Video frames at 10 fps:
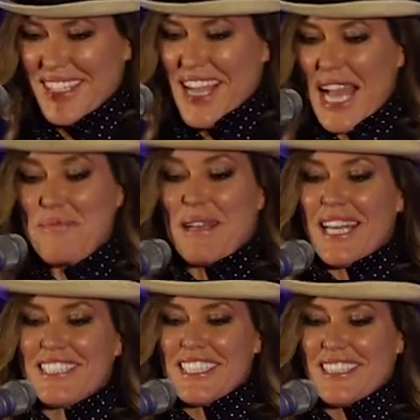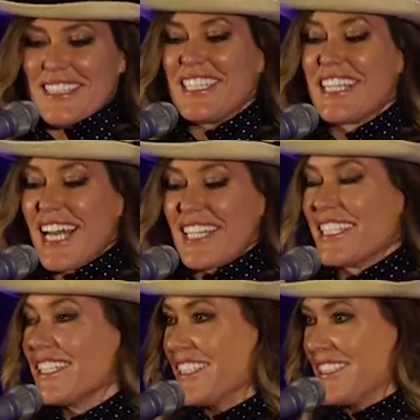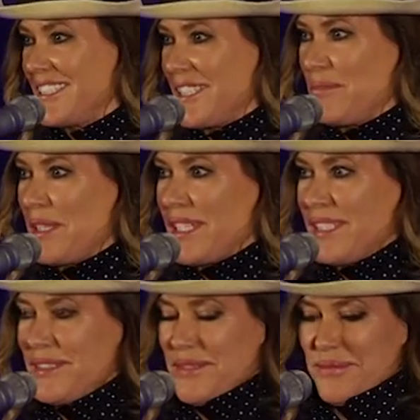I pledge it thee gladly, said Bale.